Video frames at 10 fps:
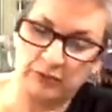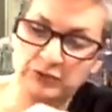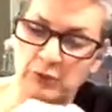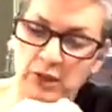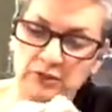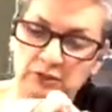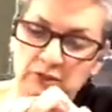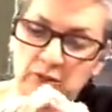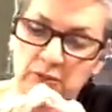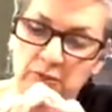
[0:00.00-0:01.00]
food truck,
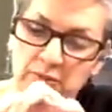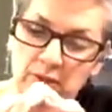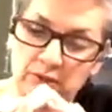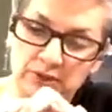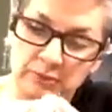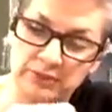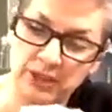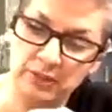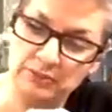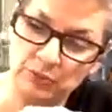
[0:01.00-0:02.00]
so
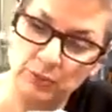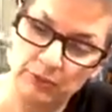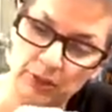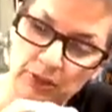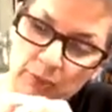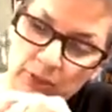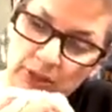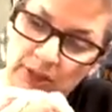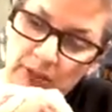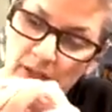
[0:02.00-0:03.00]
sometimes we're running with
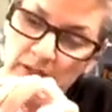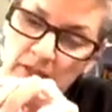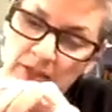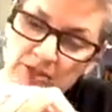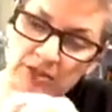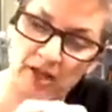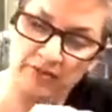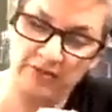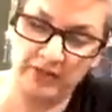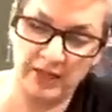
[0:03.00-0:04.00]
a lot of stuff, and